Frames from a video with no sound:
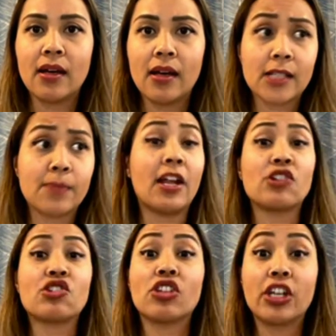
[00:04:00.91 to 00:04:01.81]

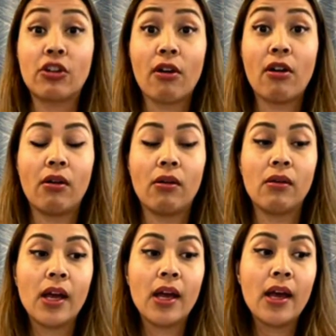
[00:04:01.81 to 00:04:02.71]
exponentially grow.
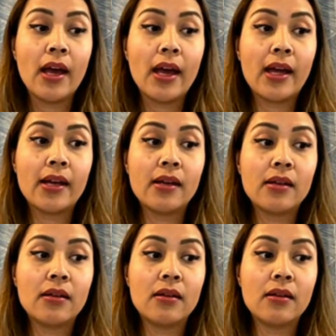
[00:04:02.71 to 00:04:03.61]
And
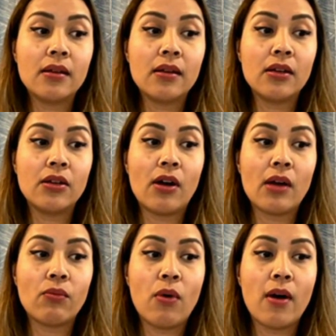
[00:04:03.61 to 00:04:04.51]
I
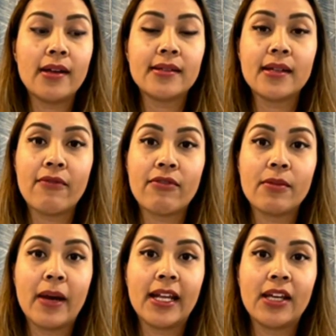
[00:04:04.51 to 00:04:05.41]
want
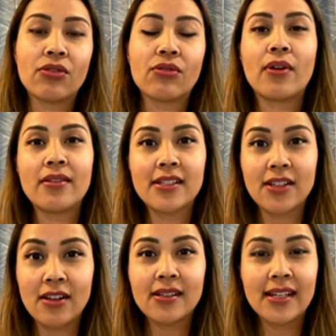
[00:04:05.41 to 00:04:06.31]
everybody throughout this
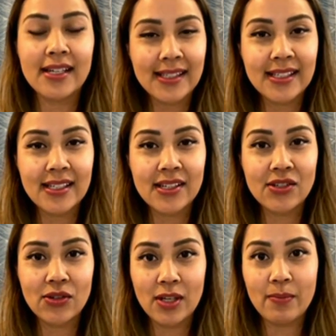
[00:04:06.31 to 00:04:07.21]
holiday season
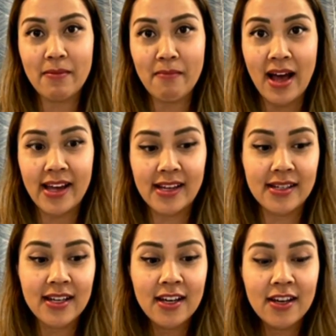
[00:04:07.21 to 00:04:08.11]
to keep in mind
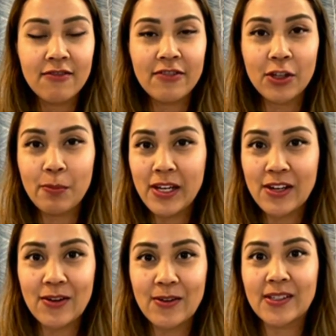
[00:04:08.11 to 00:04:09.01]

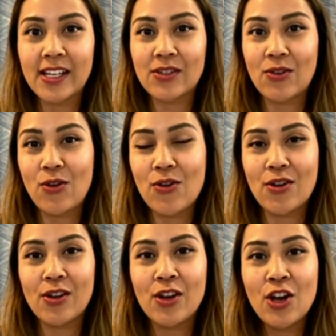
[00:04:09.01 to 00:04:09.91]
Filipinos as a
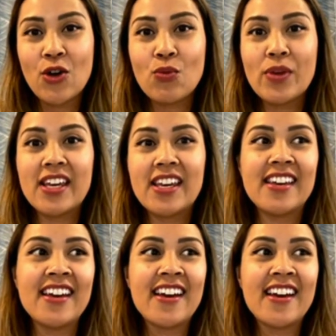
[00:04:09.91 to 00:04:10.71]
whole. We